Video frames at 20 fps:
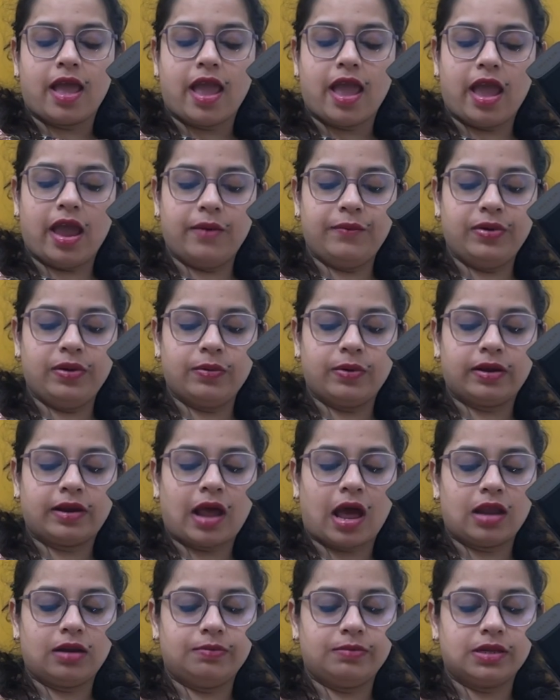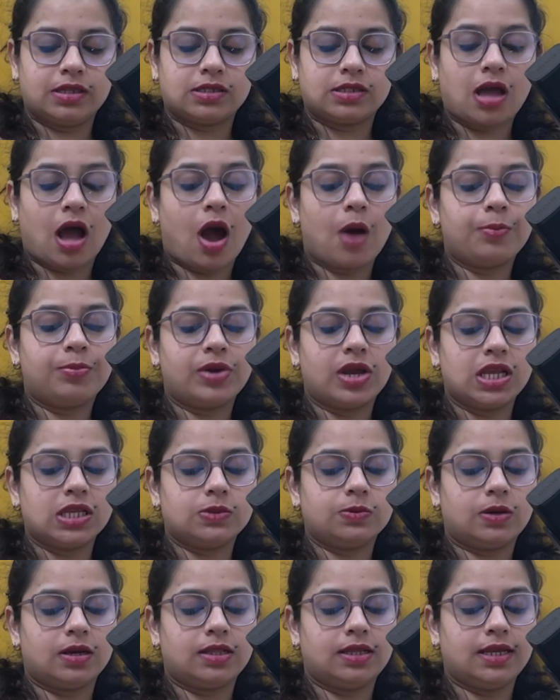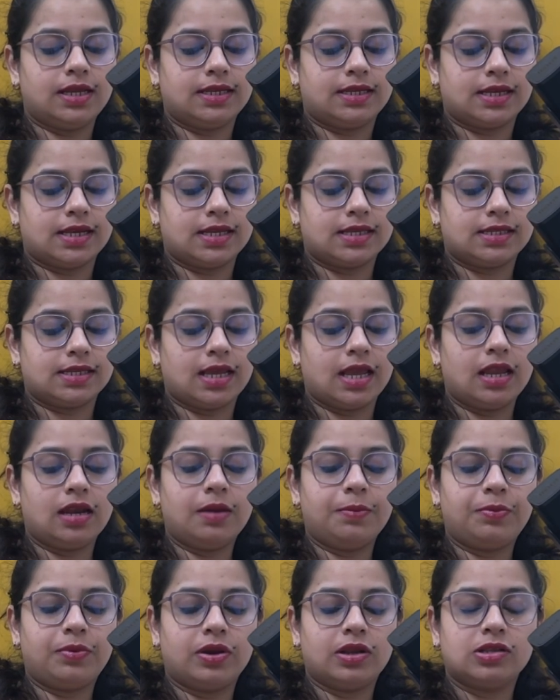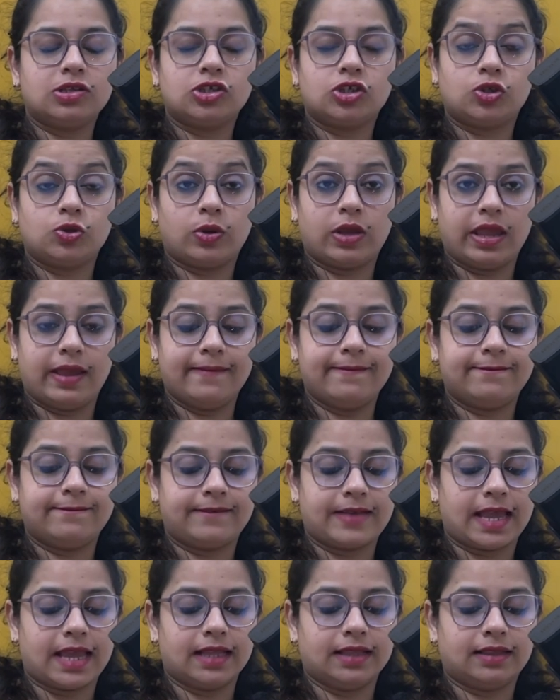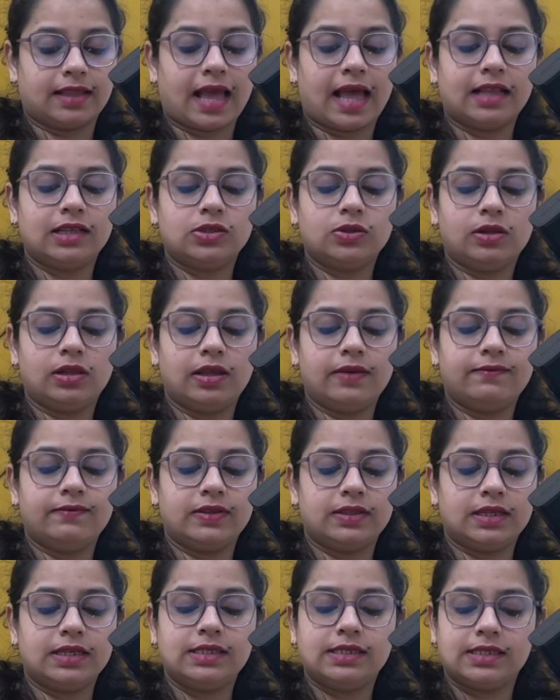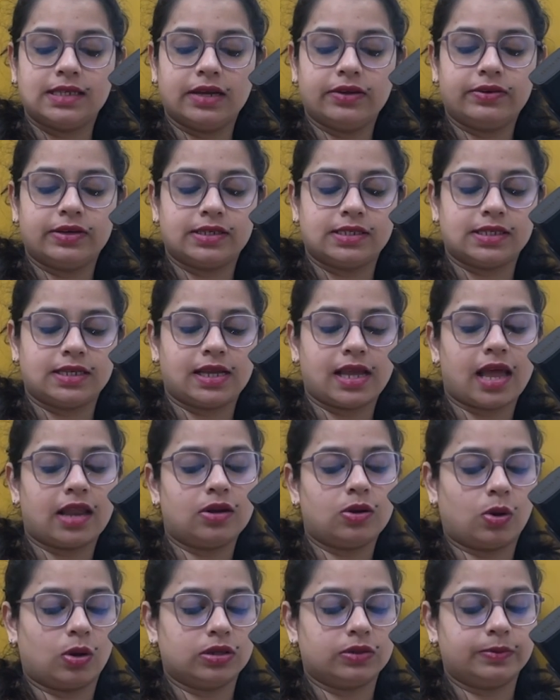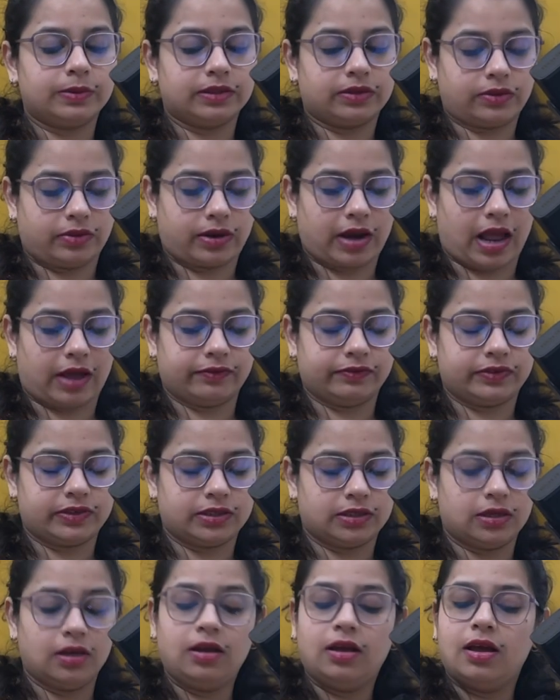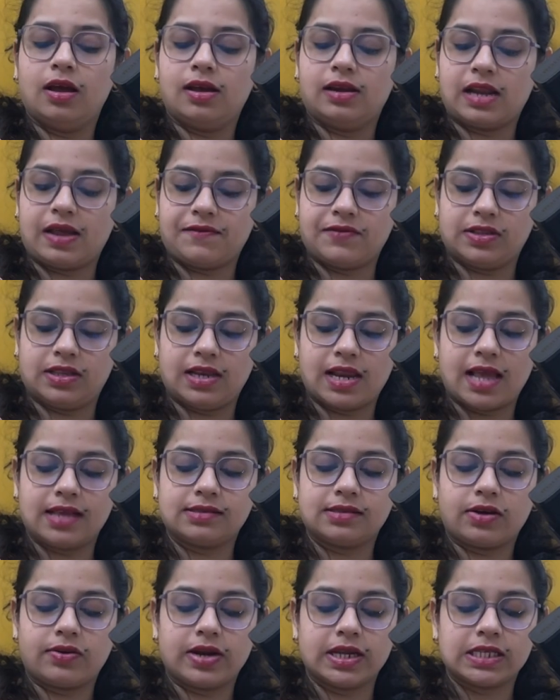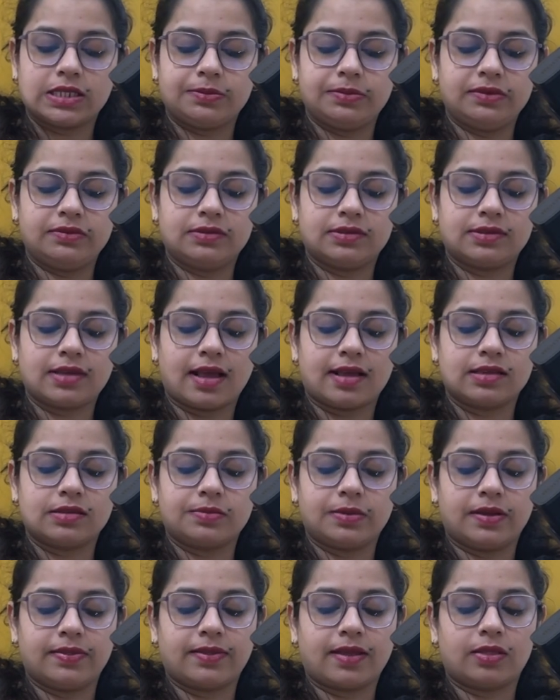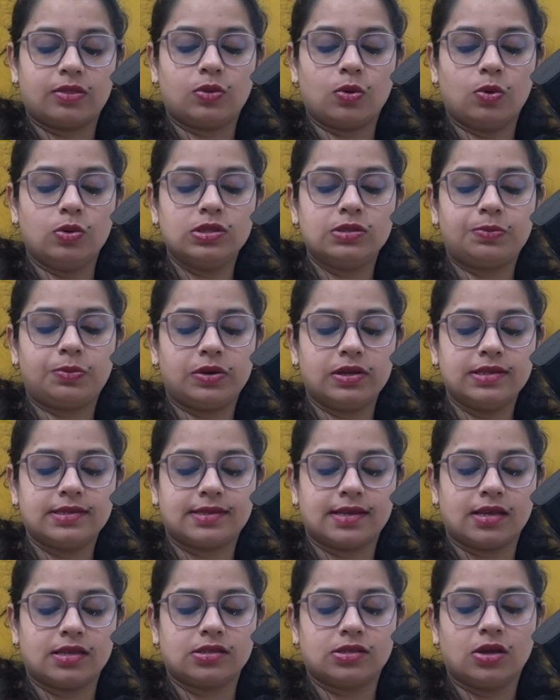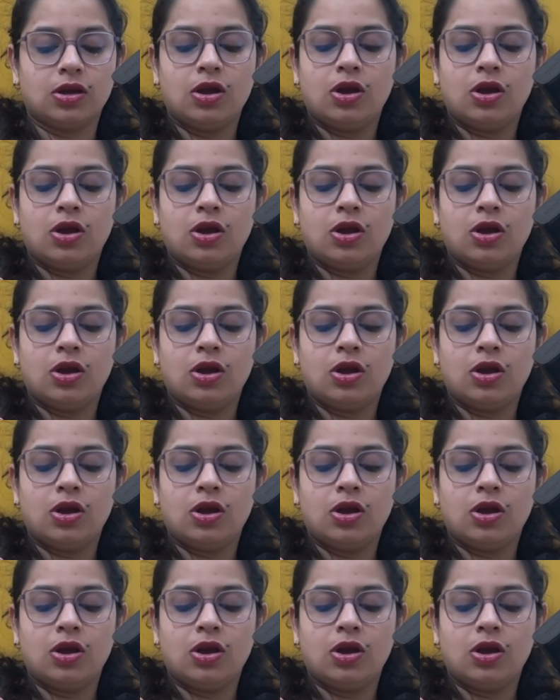Everyone admits how praiseworthy it is in a prince to keep faith and to live with integrity and not with craft. Nevertheless, our experience has been that those princes